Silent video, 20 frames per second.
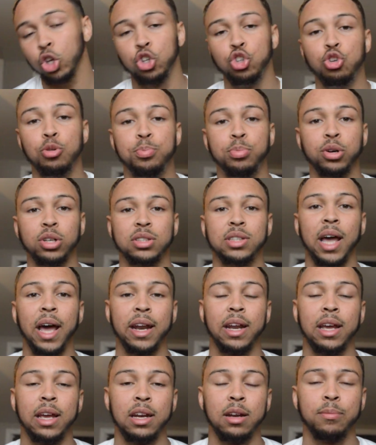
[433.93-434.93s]
You put
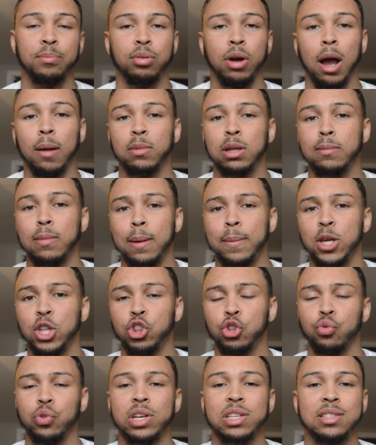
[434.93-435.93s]
that in probably maybe
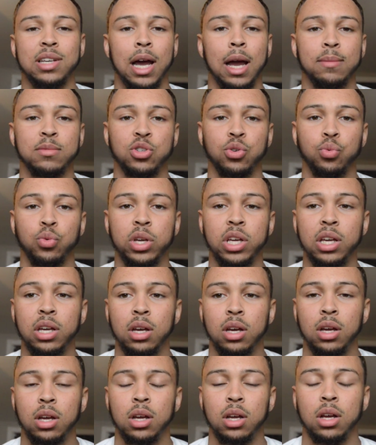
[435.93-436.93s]
3 times a week.
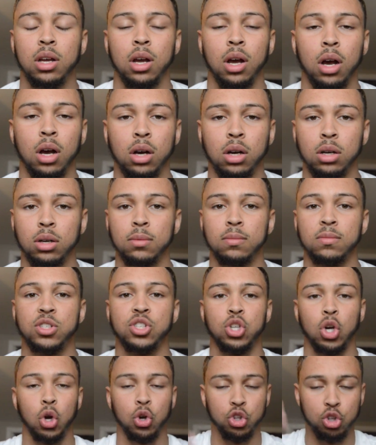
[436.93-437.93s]

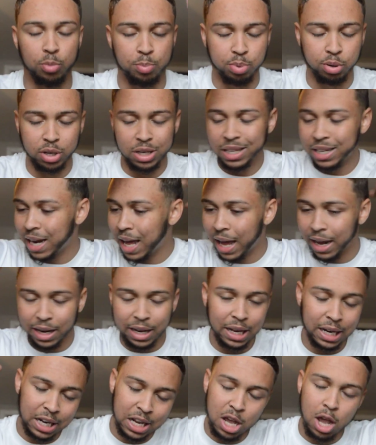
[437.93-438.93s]
So you're putting that
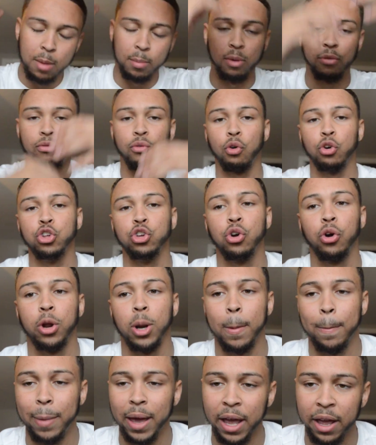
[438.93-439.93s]
in before you go
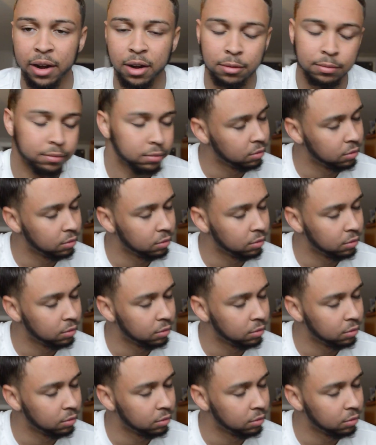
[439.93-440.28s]
to bed.